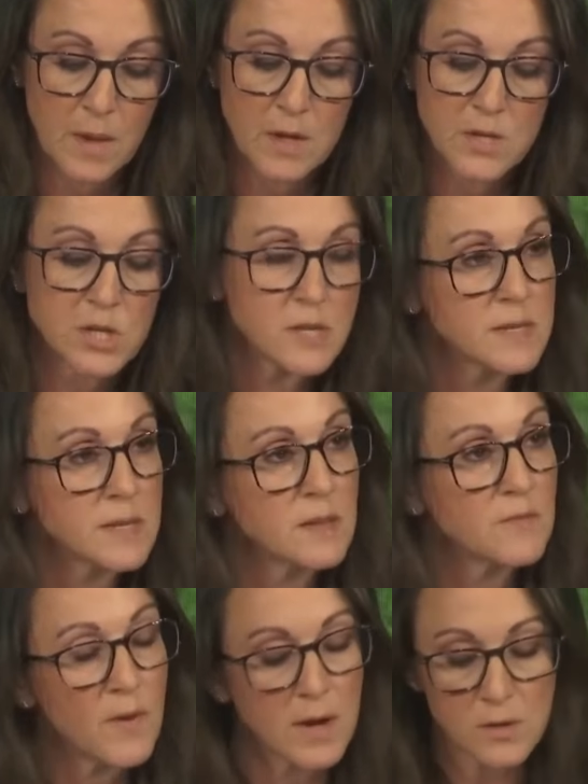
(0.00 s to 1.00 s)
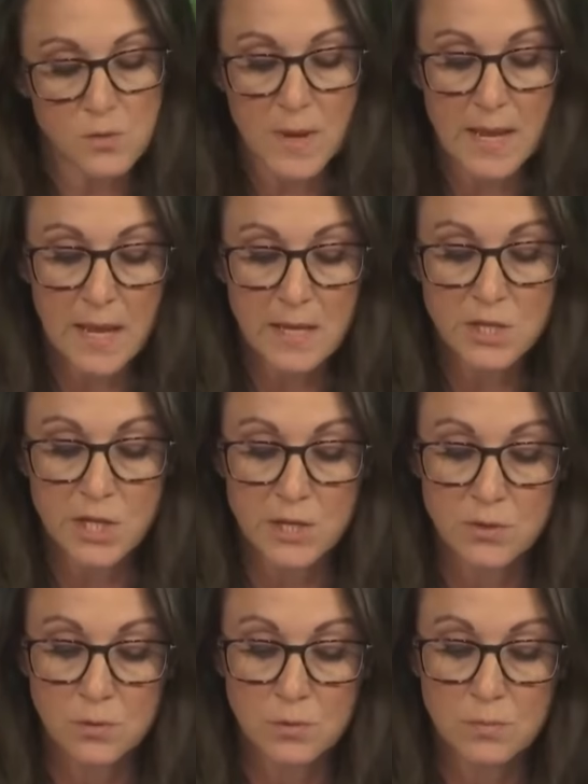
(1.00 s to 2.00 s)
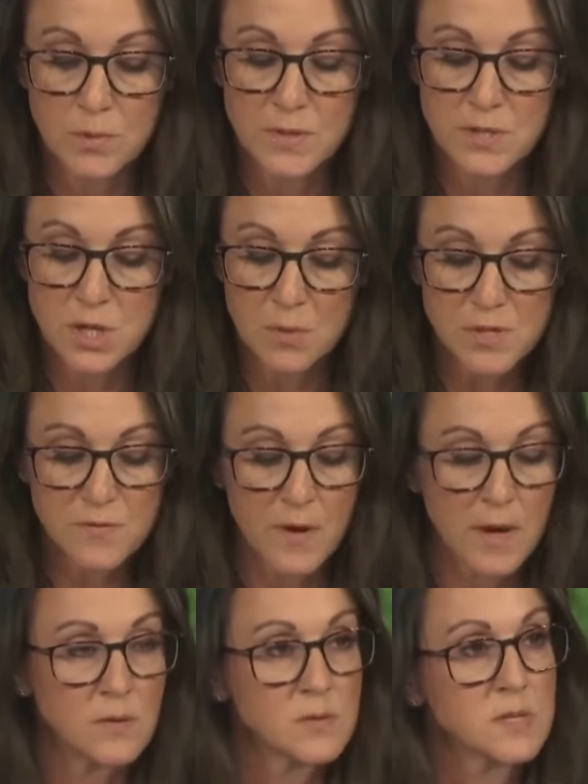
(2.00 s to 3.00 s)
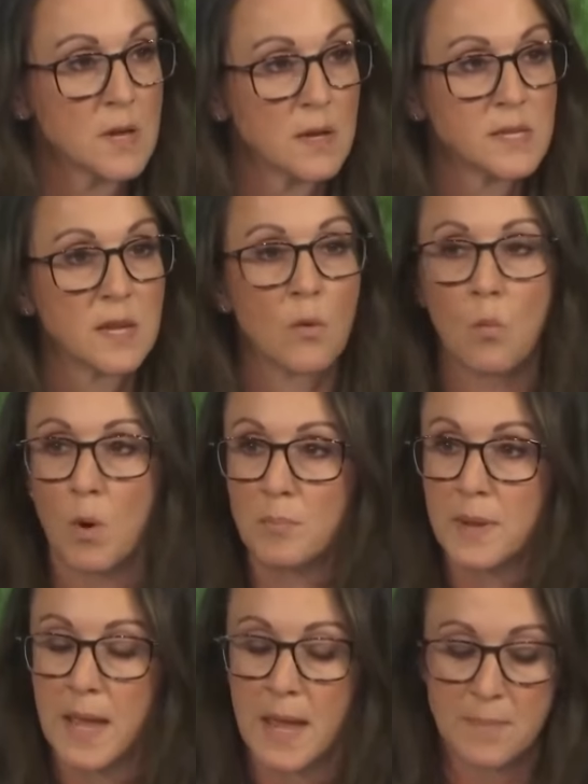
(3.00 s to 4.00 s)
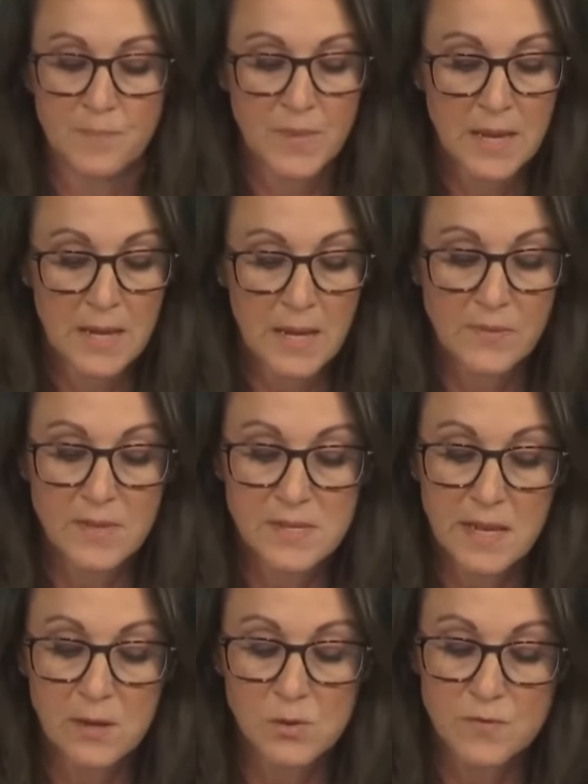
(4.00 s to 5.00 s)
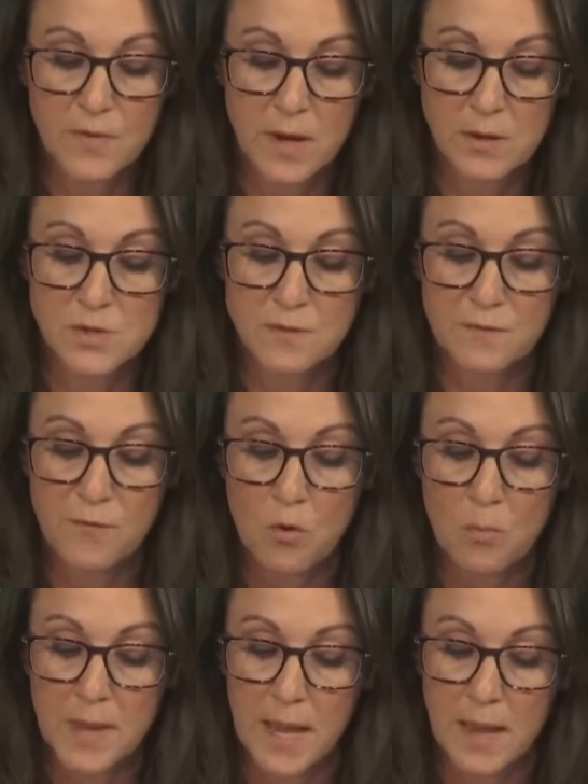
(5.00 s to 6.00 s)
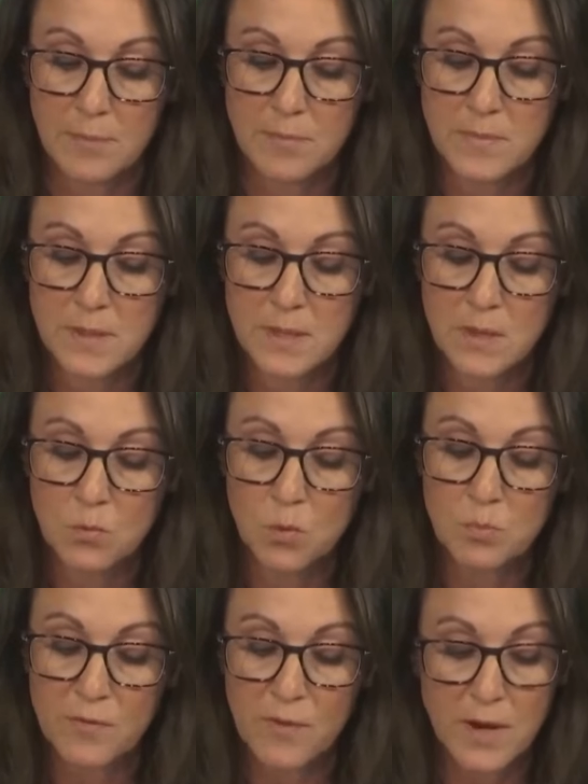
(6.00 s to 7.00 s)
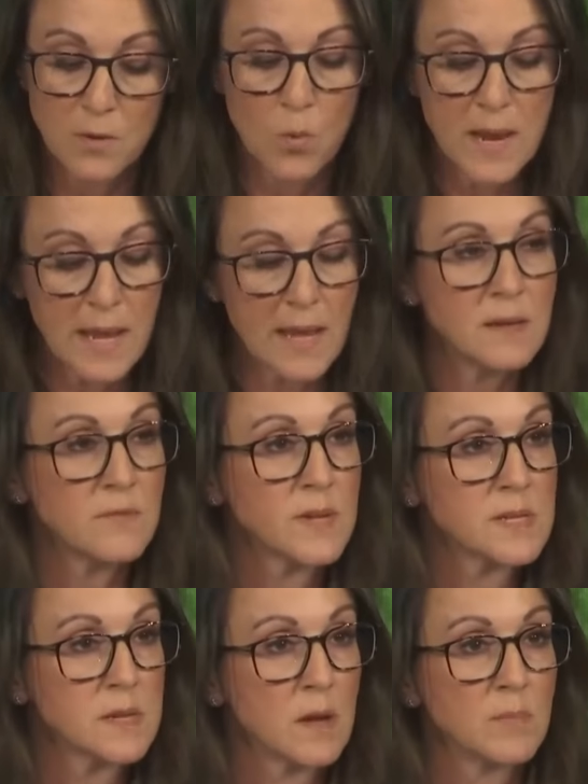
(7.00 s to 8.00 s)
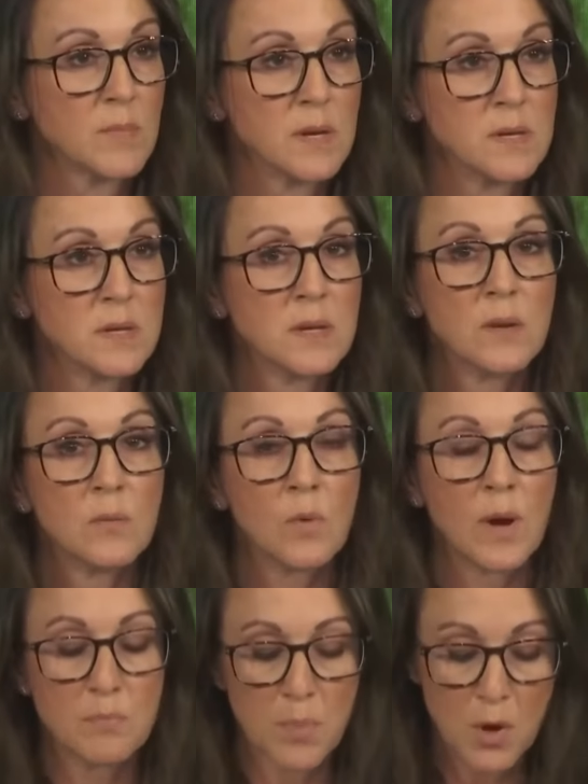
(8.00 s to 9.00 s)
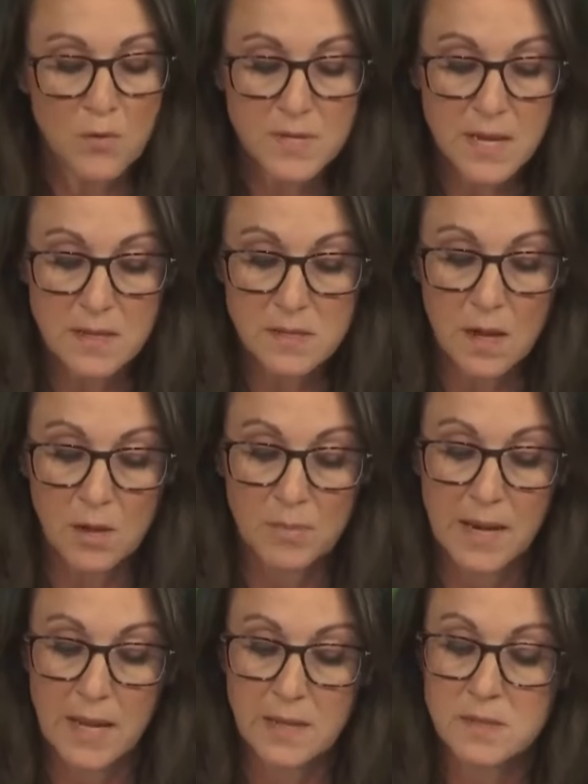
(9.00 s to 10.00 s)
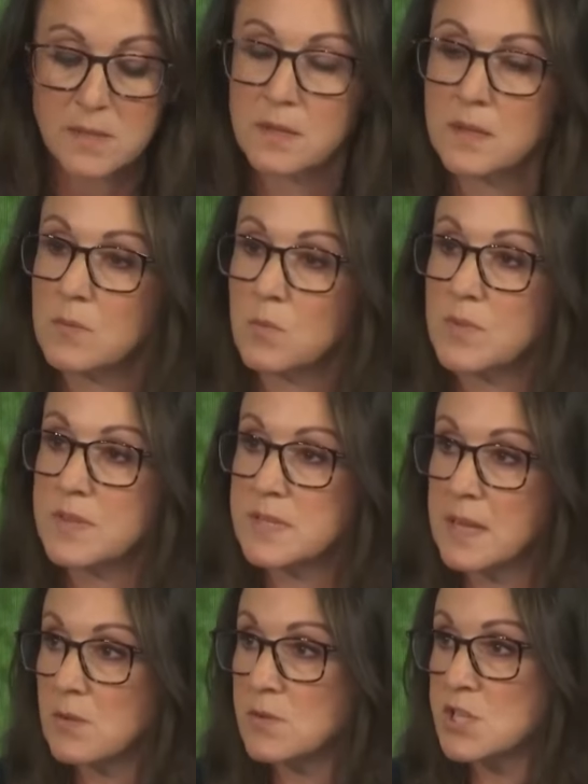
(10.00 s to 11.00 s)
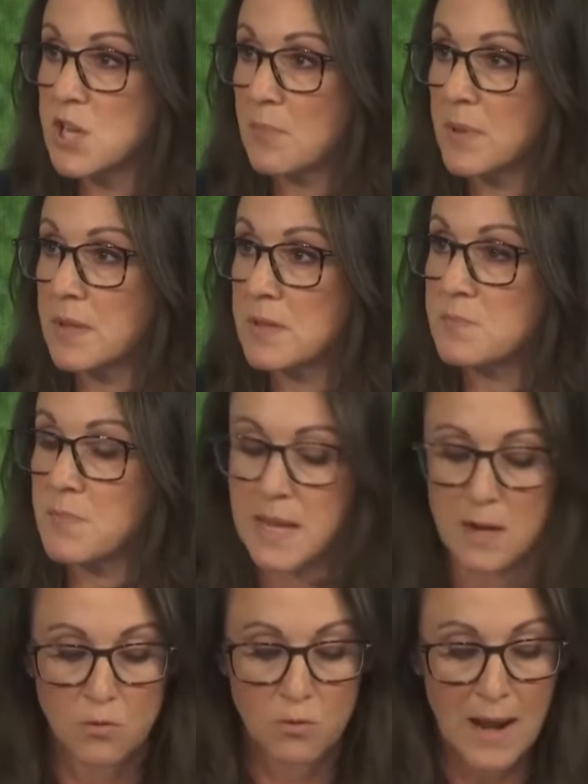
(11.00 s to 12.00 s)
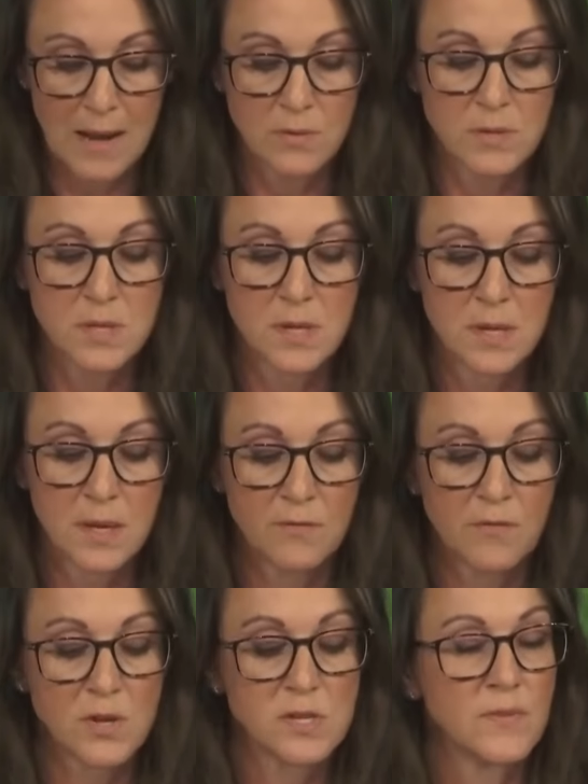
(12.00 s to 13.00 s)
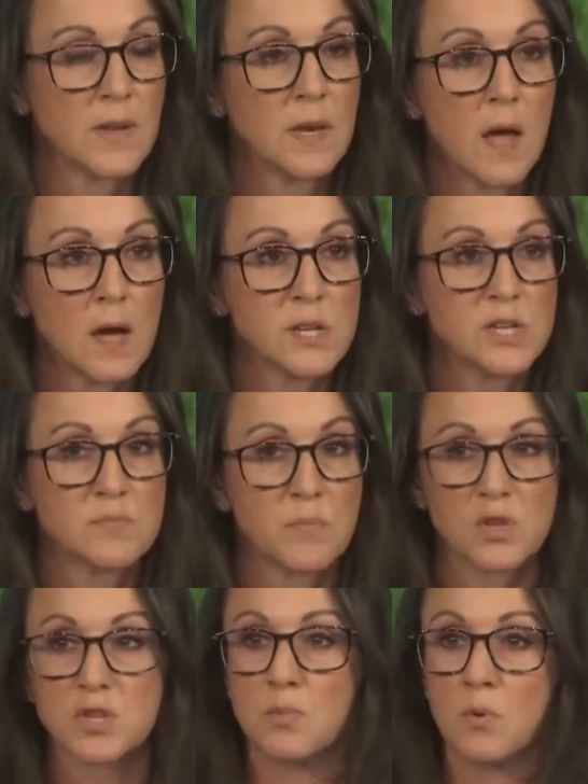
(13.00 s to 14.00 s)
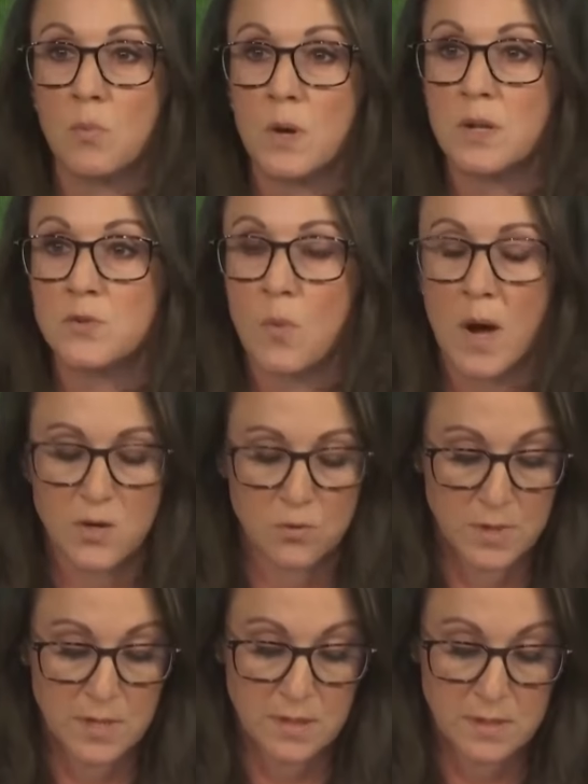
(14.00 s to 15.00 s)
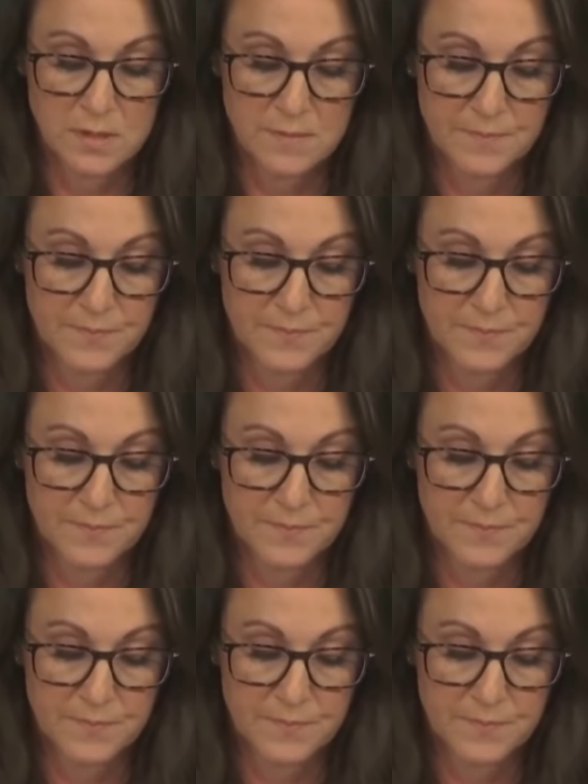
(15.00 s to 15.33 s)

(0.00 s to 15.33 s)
Adjusting the finals weekend schedule, with the doubles finals starting at 1 p.m. and the singles finals at 4 p.m, will provide a weekend of excitement where both days culminate with the singles champions being crowned in front of the largest possible worldwide audience.